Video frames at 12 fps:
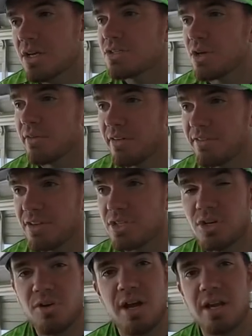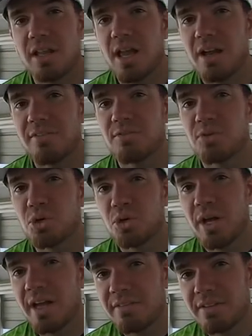So if you're fishing around a lot of
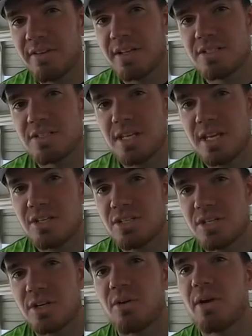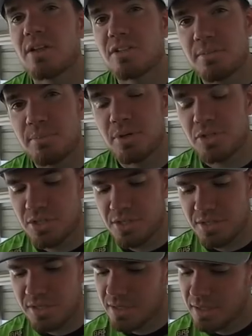rural heavy vegetation and around some
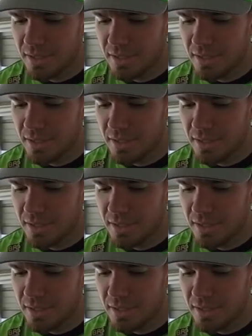bushes,